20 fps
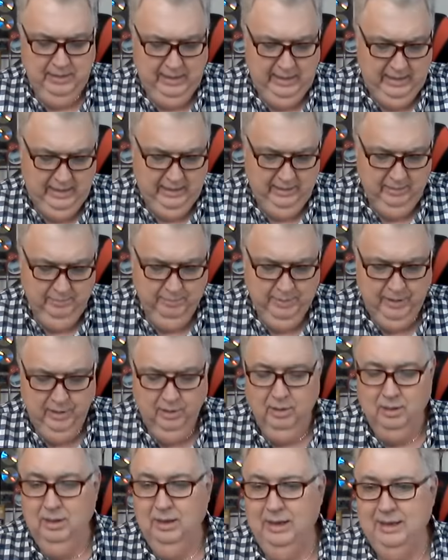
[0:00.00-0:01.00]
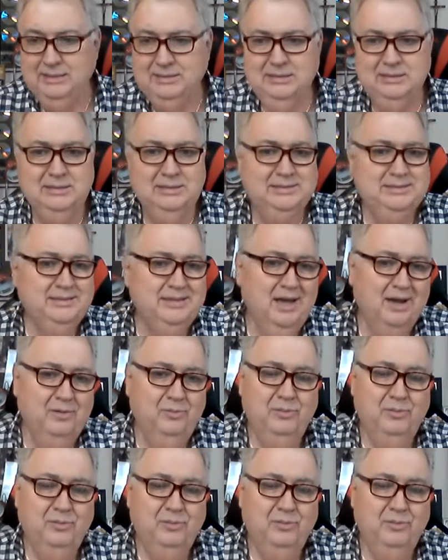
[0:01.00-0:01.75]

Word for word: and a pair of glasses is not